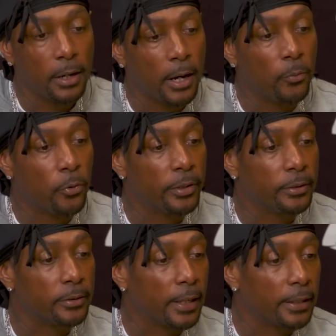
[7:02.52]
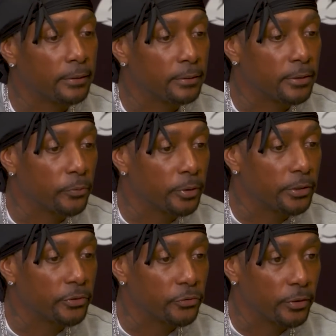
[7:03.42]
I wanted like to really
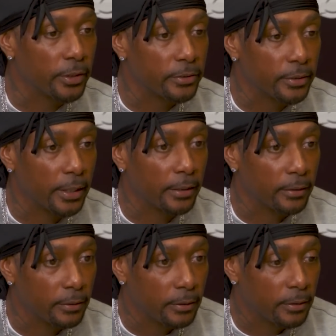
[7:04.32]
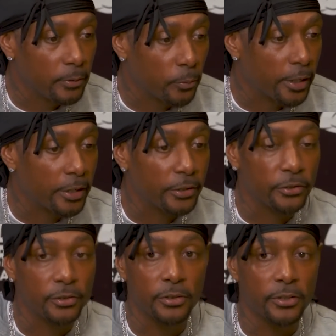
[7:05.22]
stress, like, when I
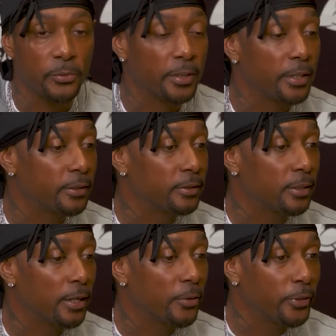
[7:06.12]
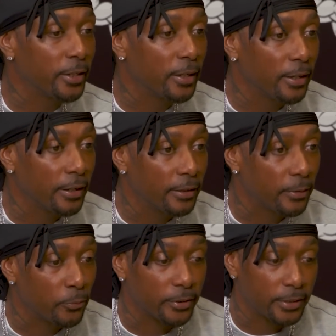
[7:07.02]
understood what kind of style we had,
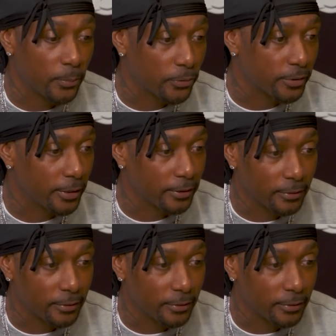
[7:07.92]
and once I was like,